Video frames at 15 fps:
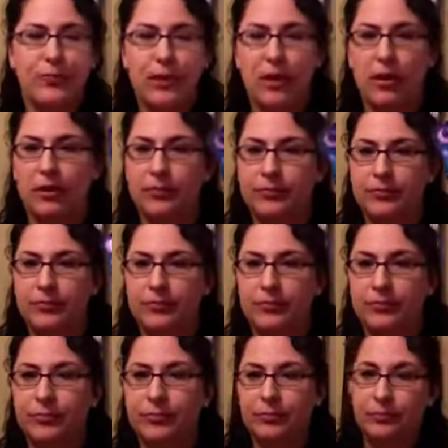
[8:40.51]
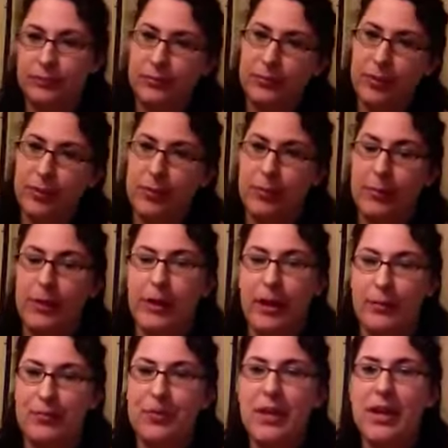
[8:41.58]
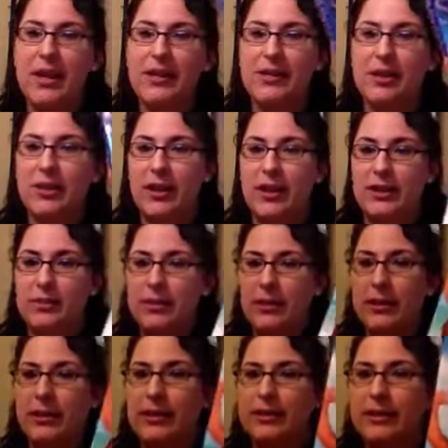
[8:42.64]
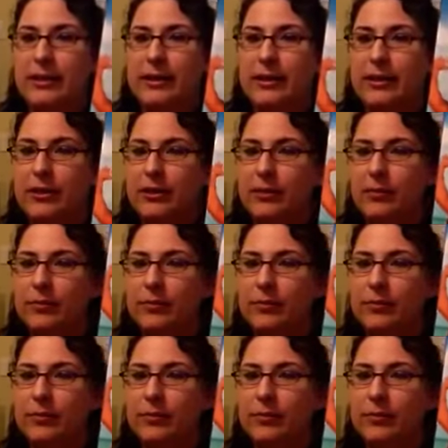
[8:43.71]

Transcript: But yeah, so that's what it looks like.